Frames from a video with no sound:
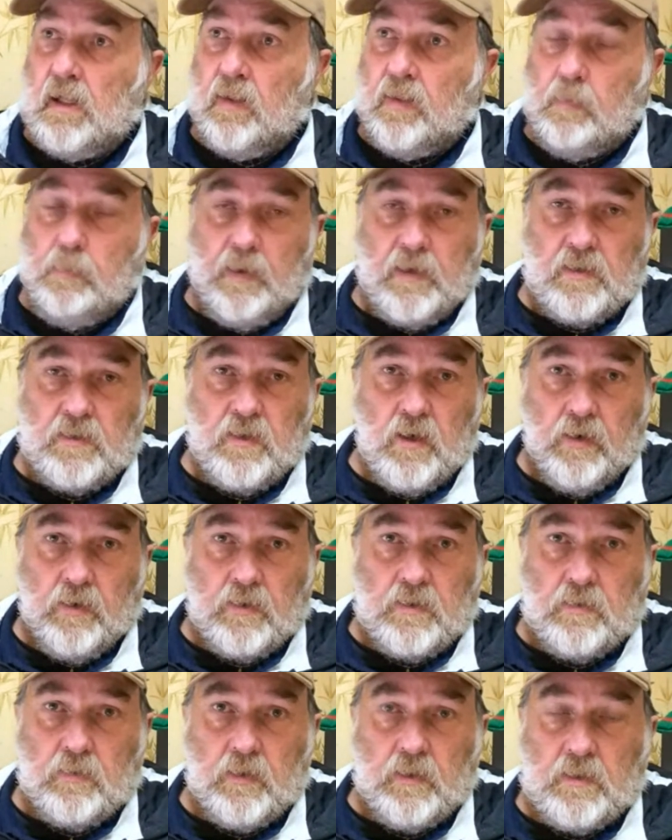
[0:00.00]
that Ben
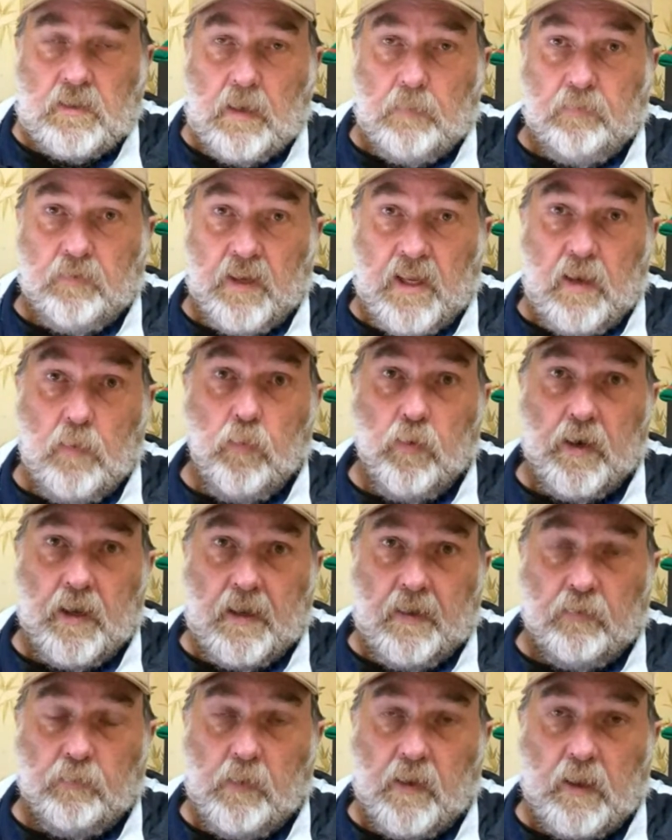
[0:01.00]
Stokes, it's up to him when he
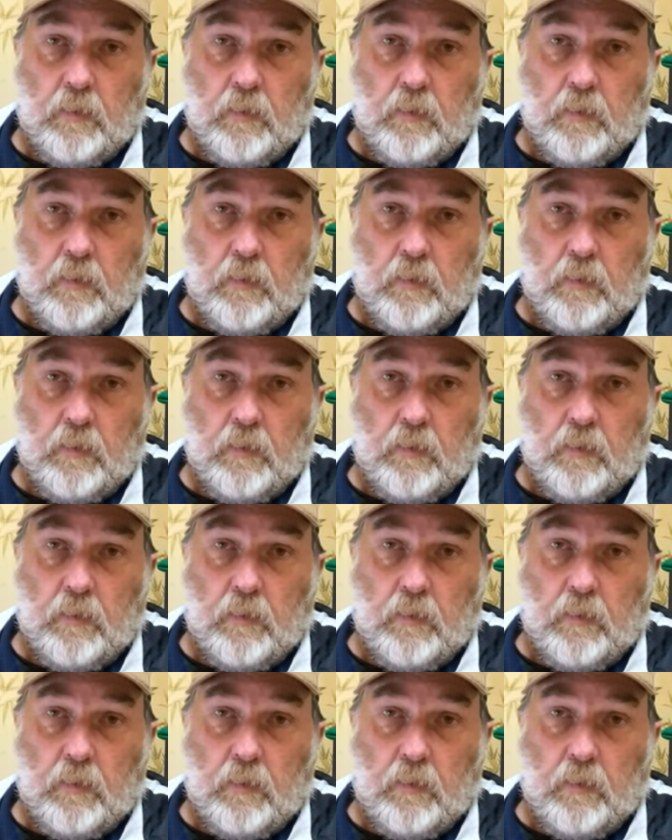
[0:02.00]
comes back.